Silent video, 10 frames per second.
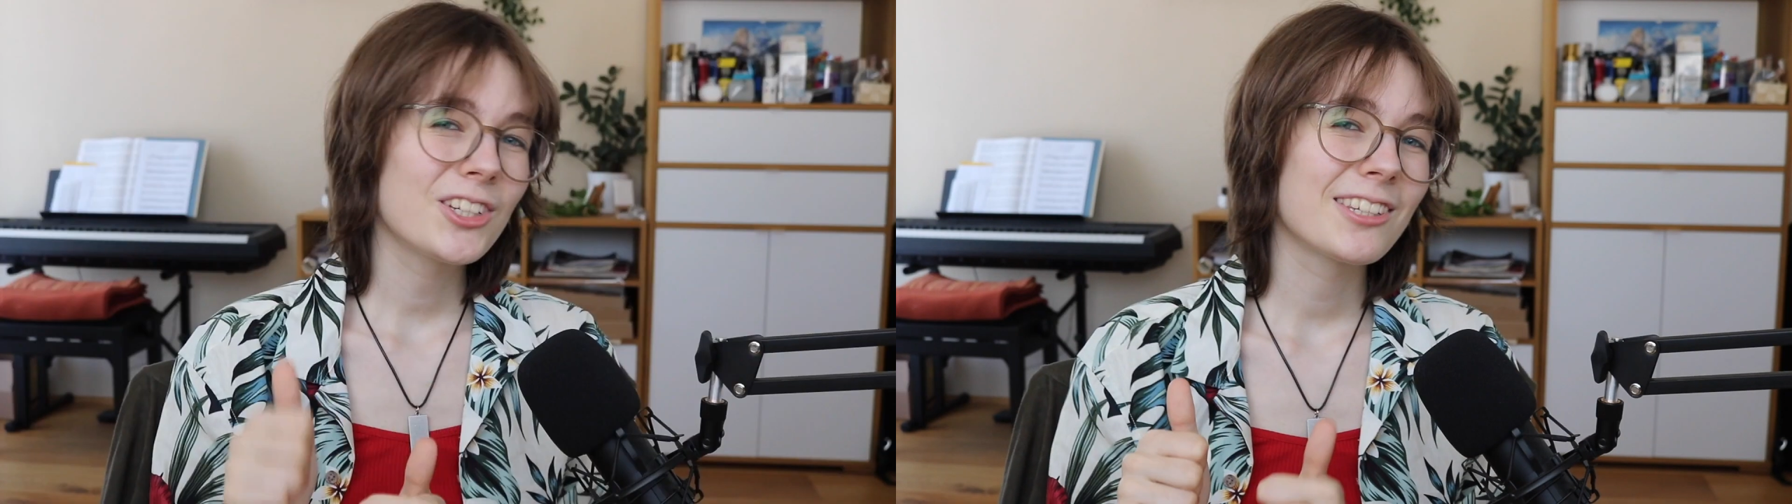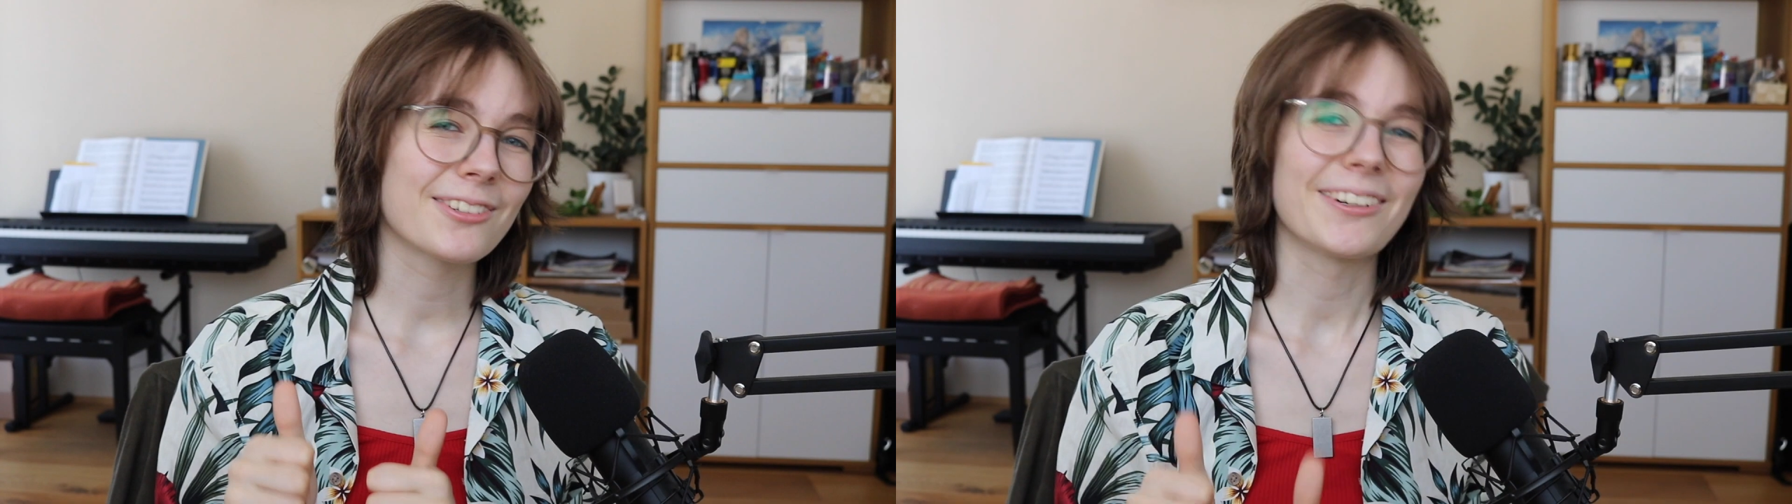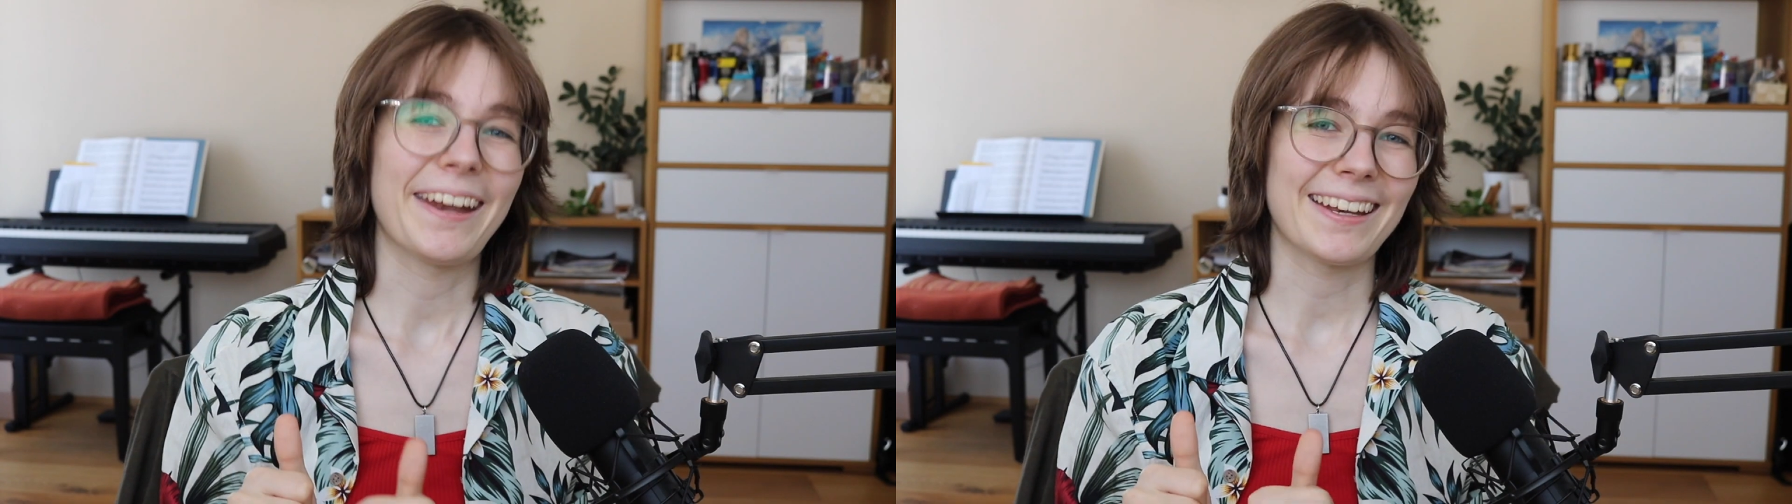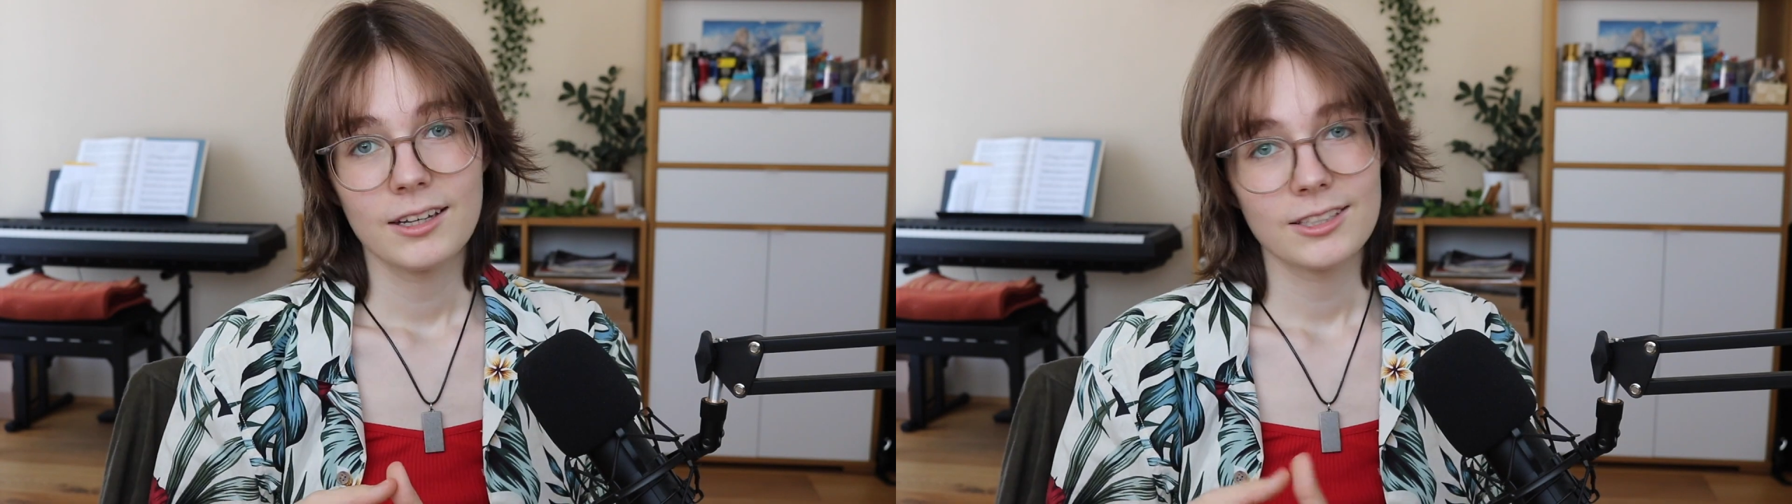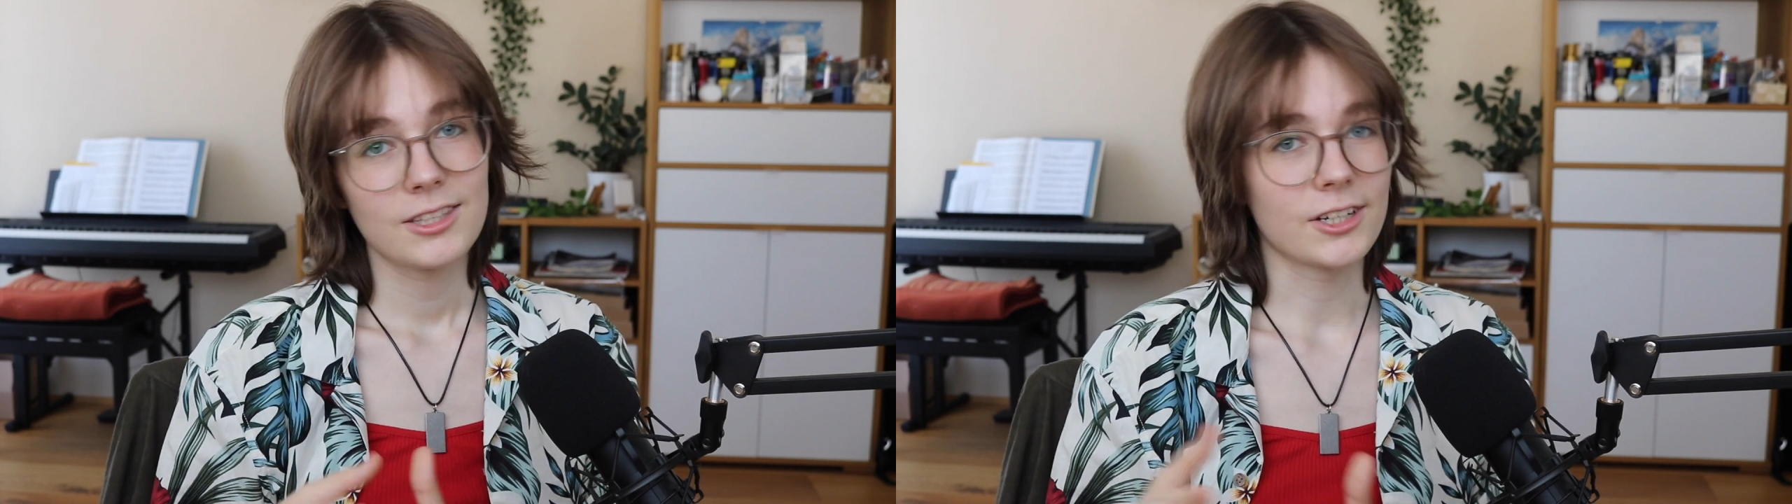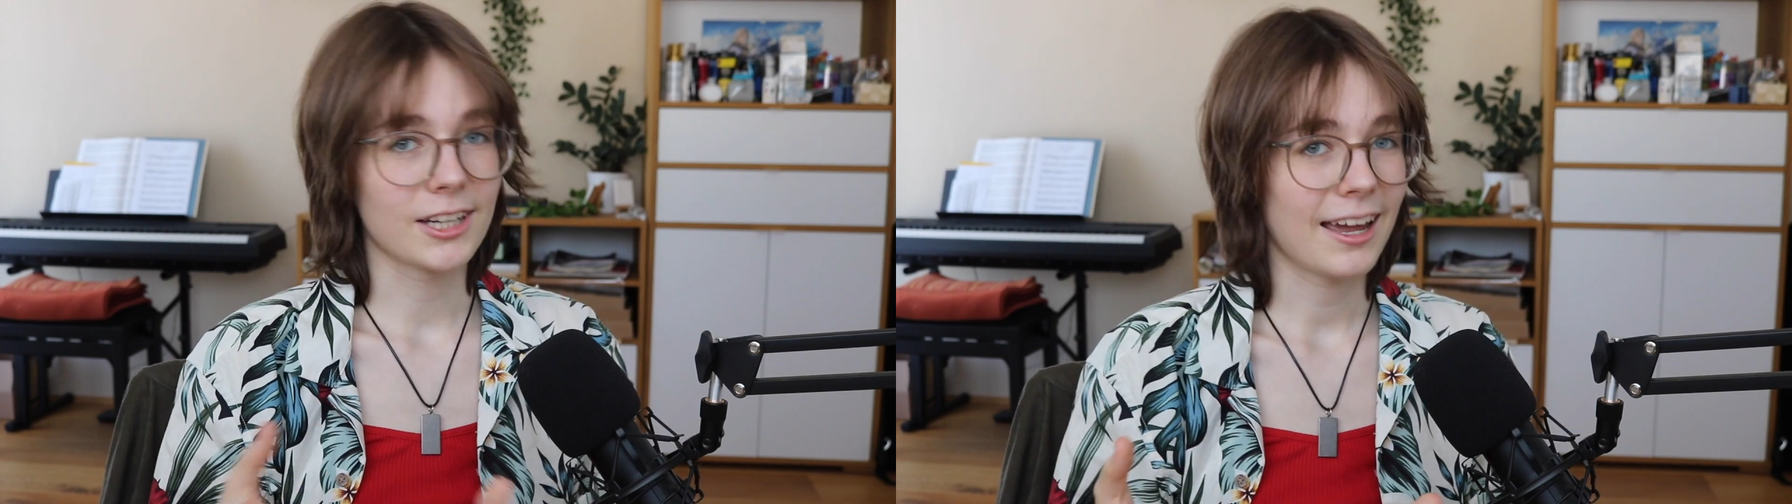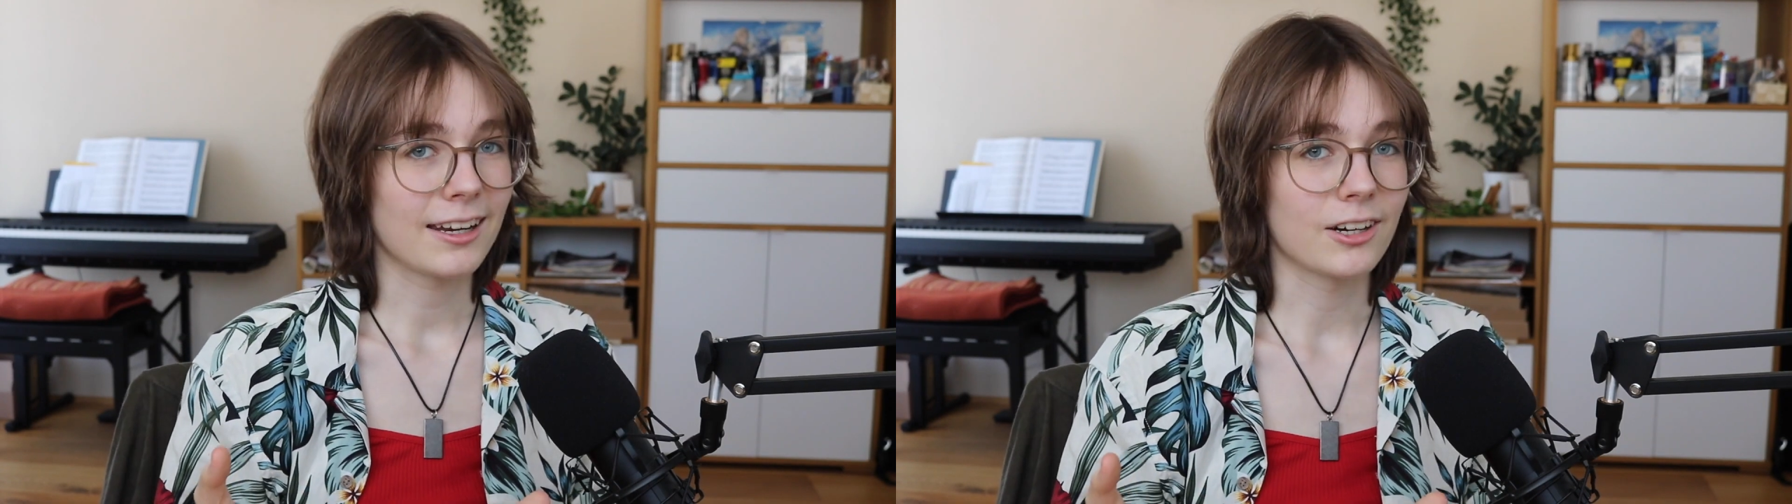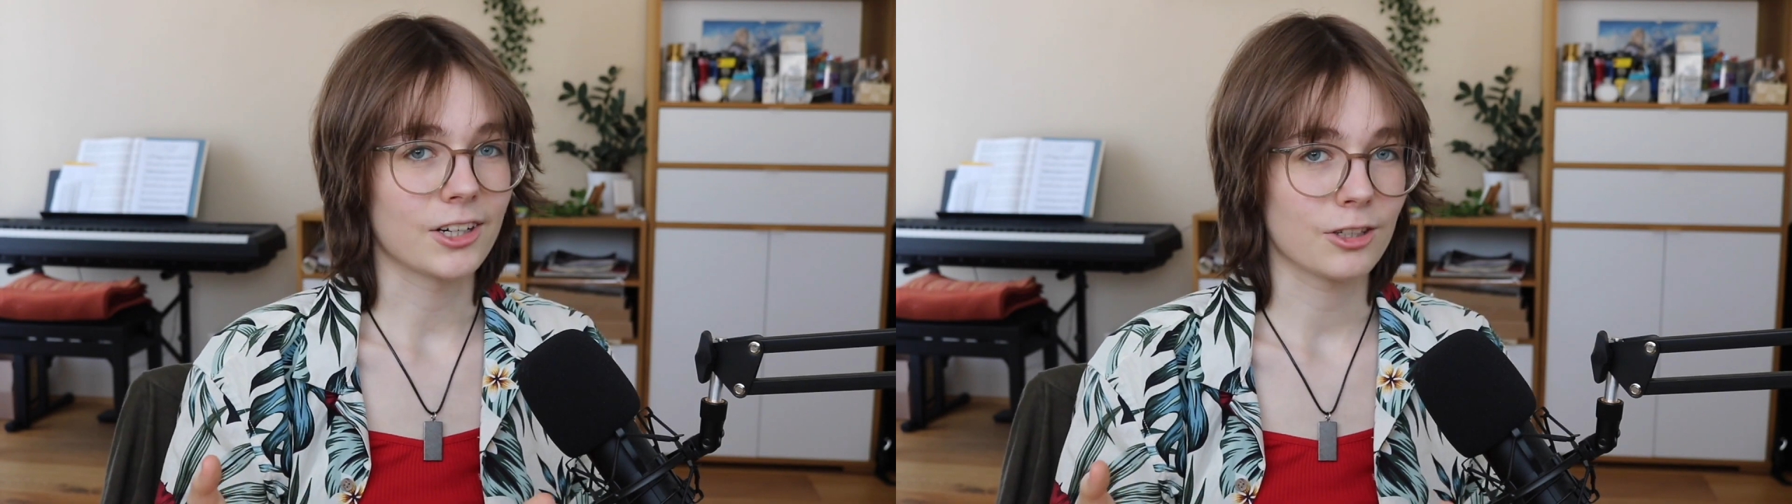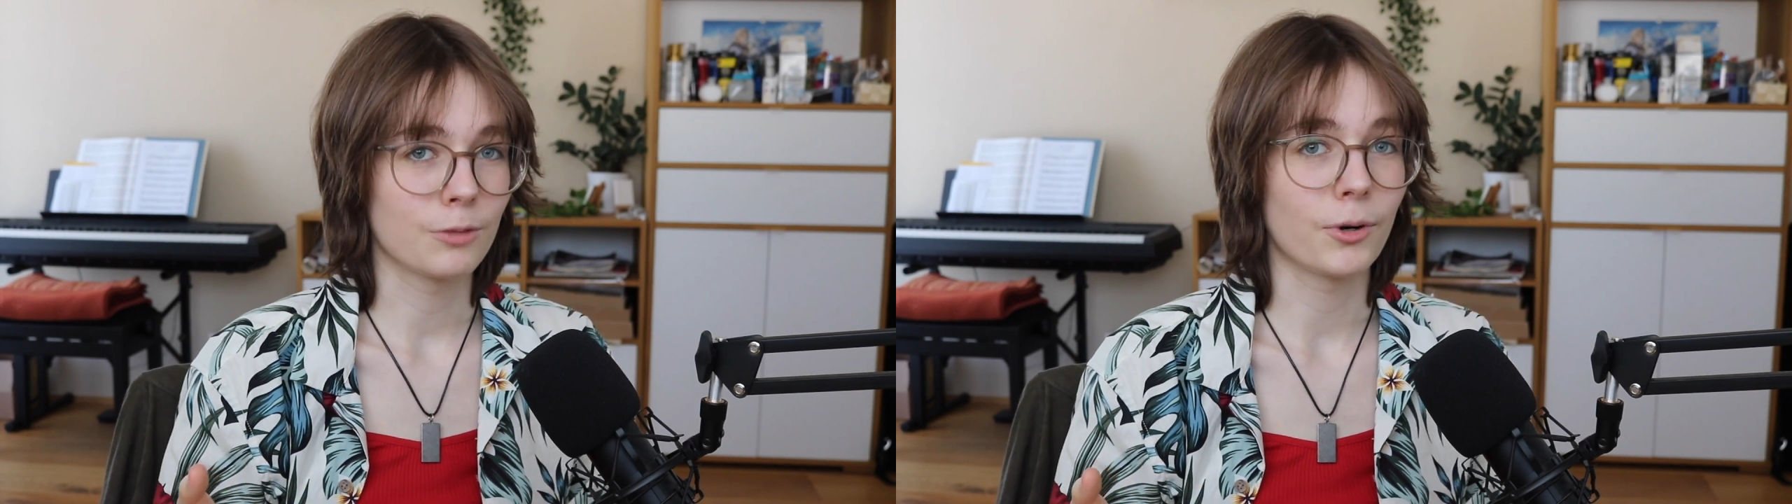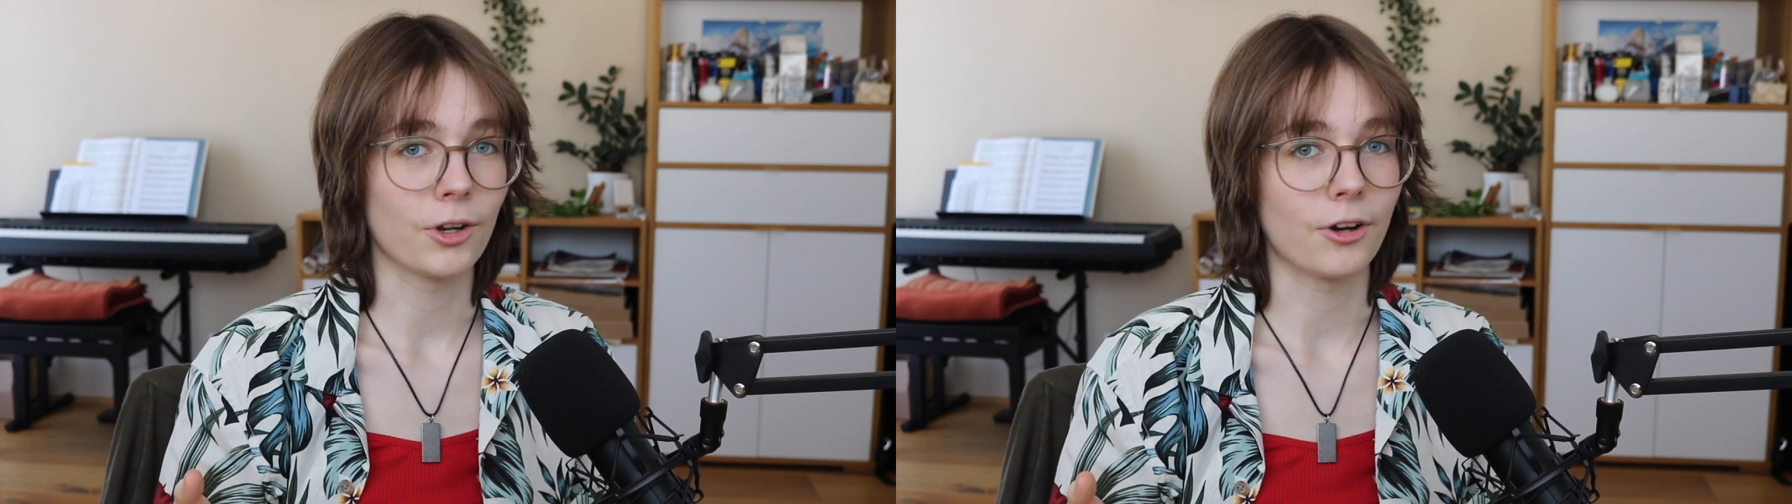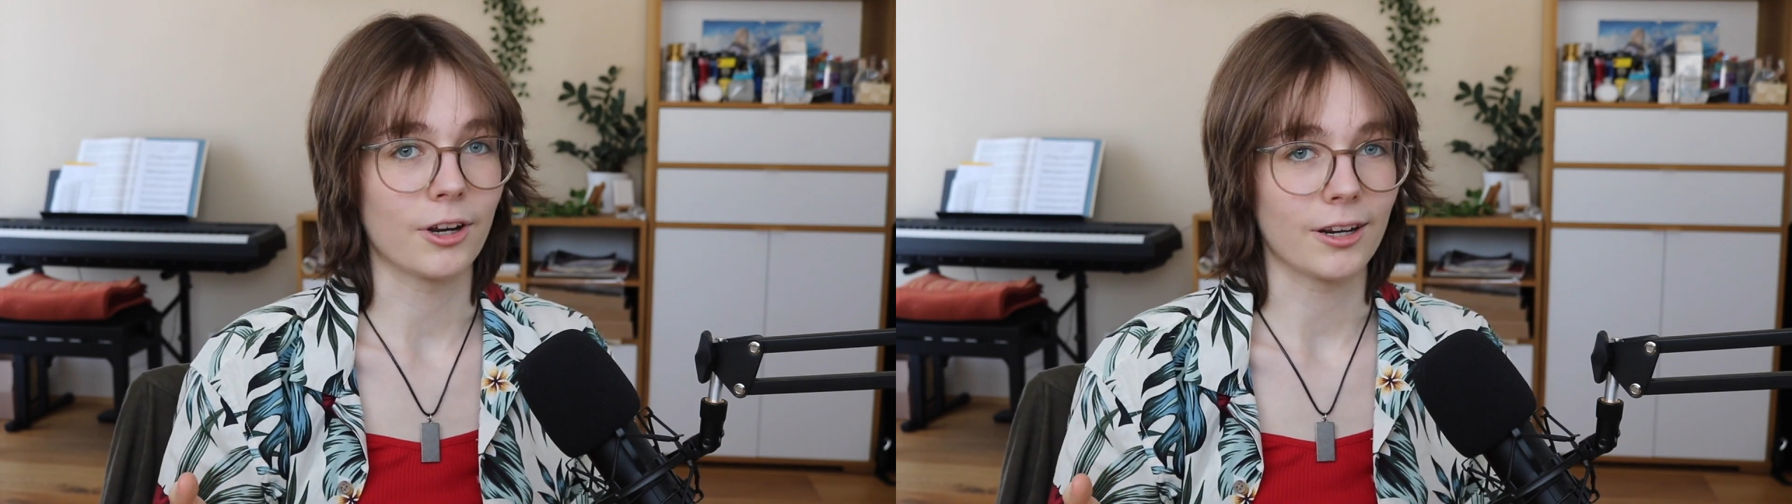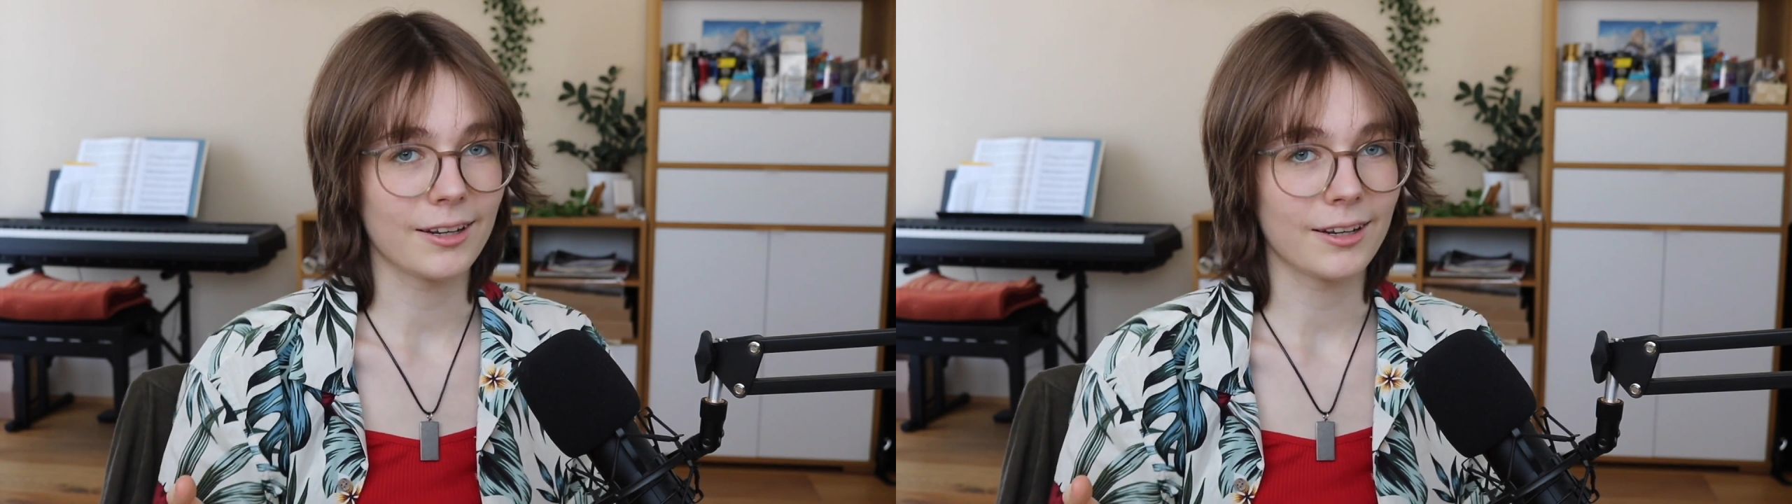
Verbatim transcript: is great, because they're kind of hard to put on.